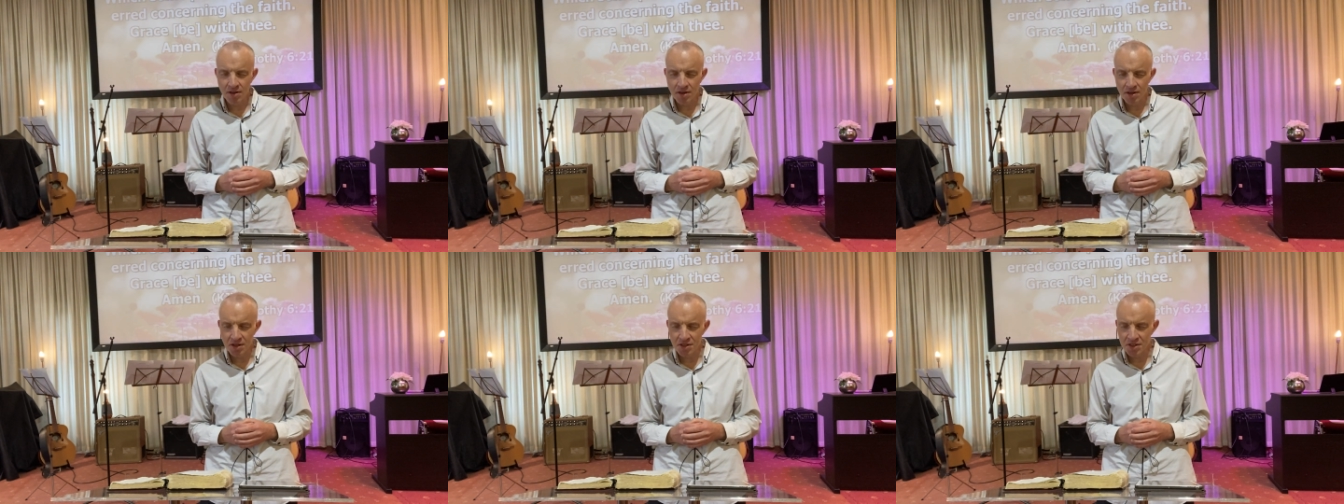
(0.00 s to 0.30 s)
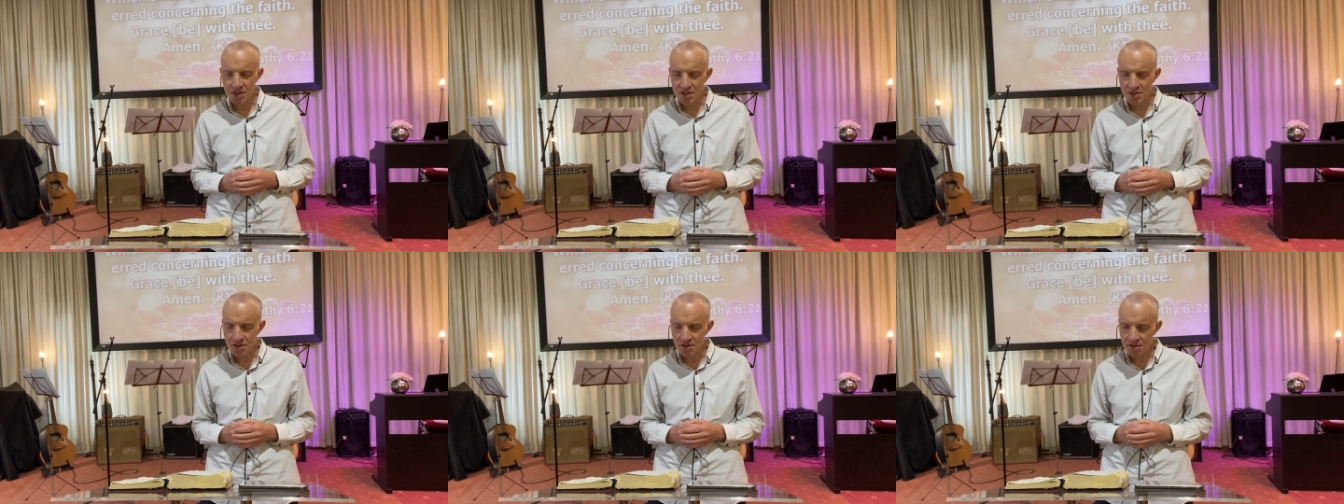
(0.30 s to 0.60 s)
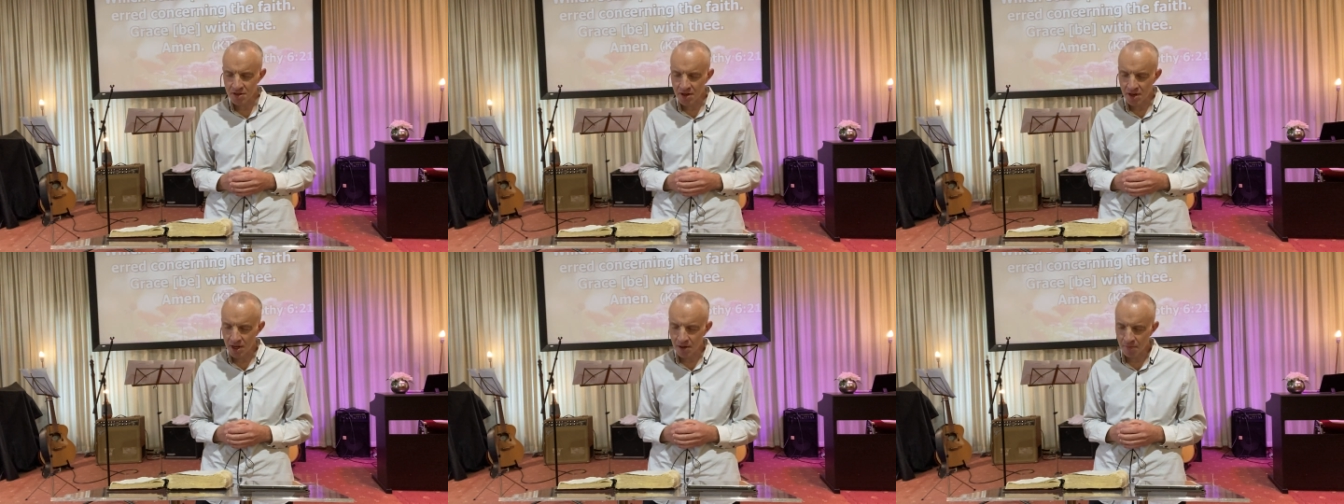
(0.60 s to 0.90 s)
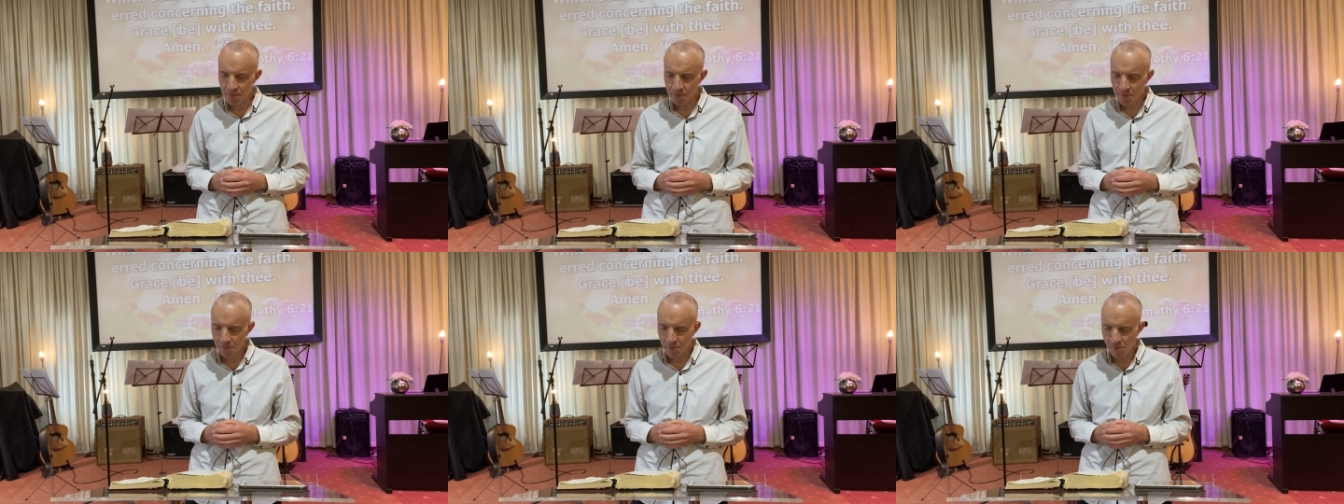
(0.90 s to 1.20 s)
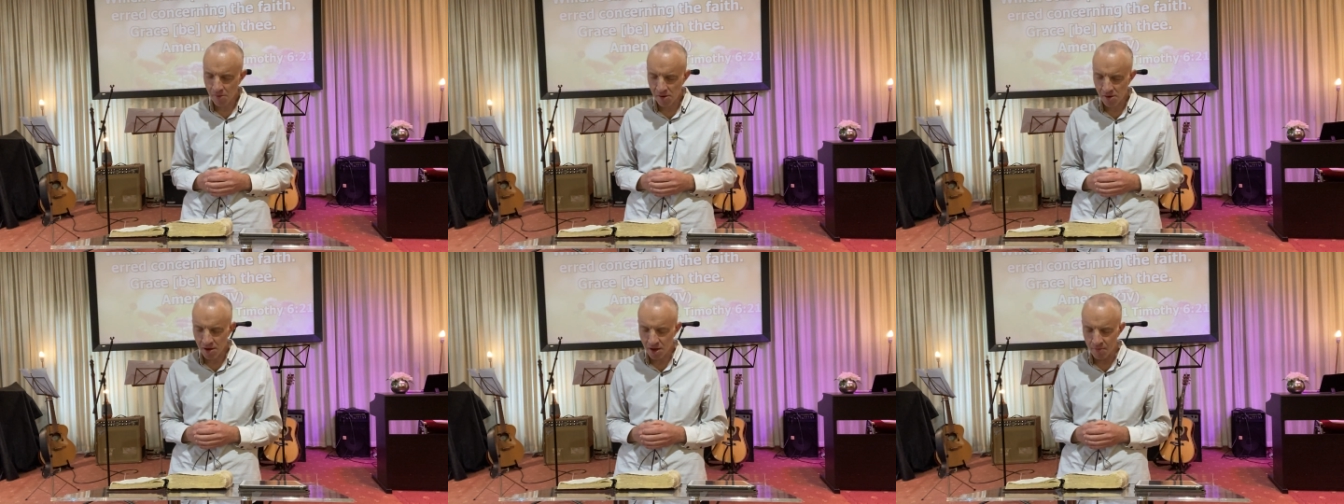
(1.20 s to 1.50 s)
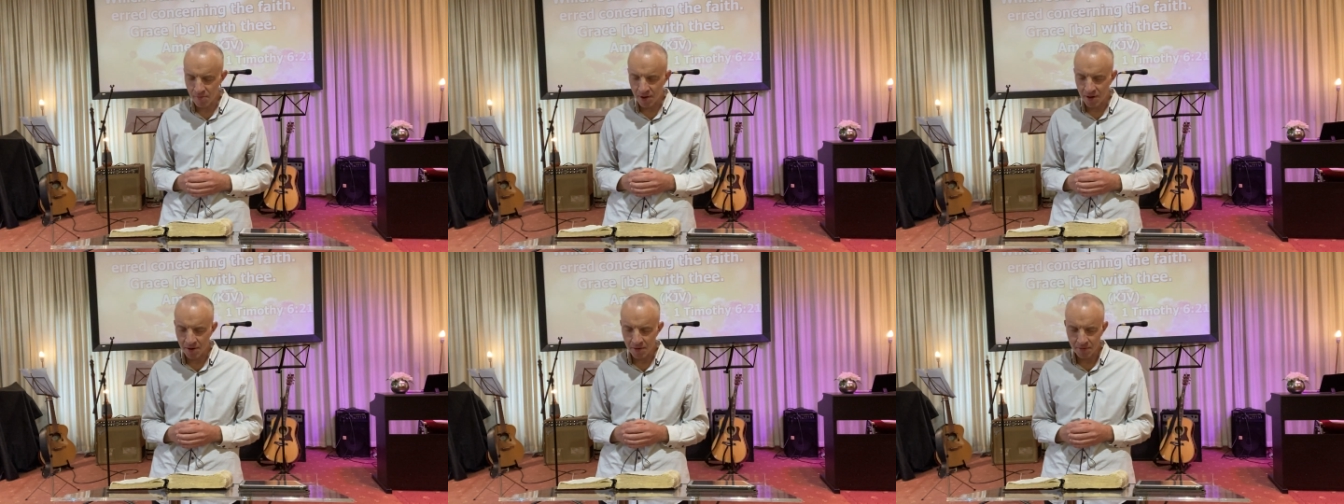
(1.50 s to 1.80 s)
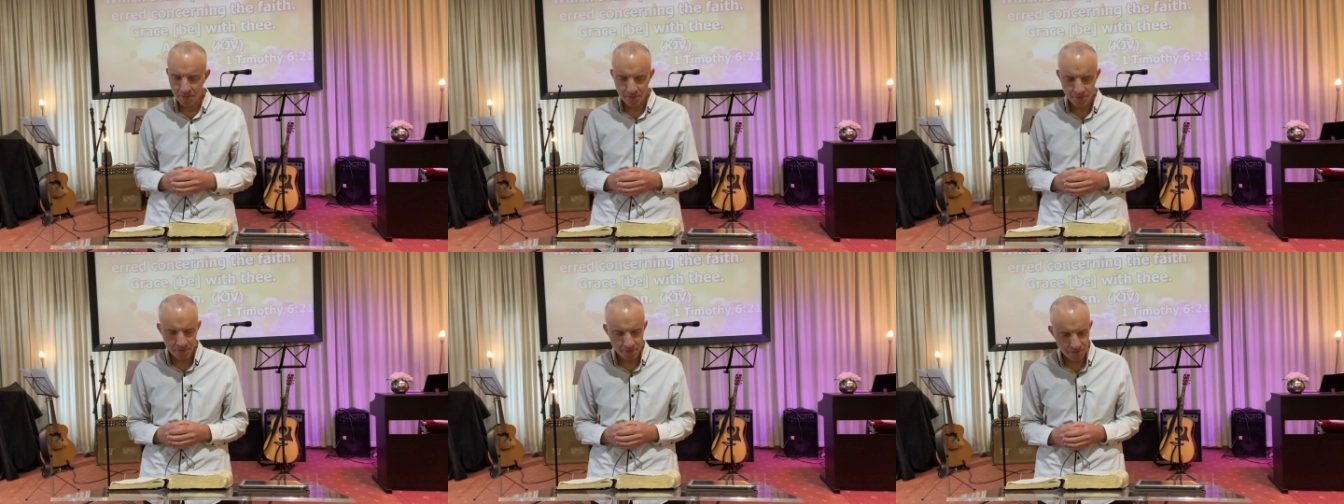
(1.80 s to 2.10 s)
In Jesus' name.
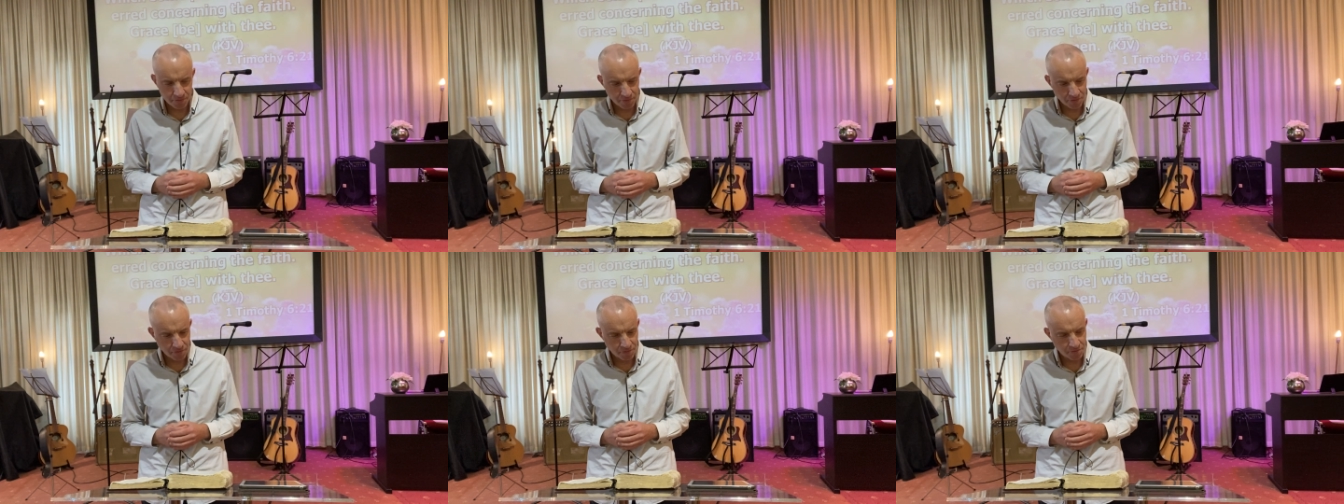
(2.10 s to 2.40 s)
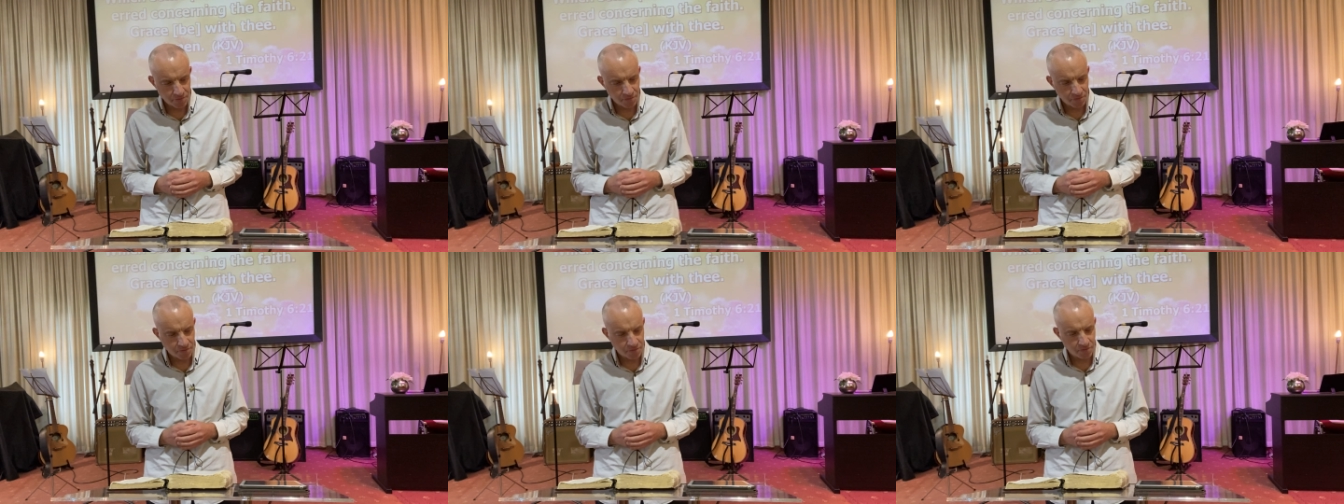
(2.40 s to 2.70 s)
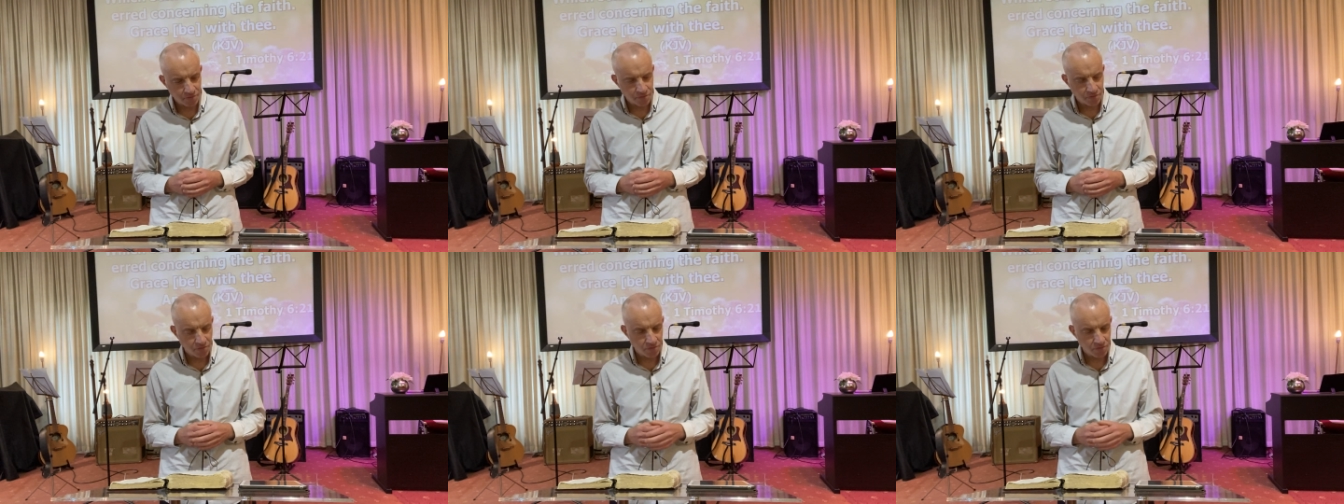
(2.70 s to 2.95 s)
Amen. Amen.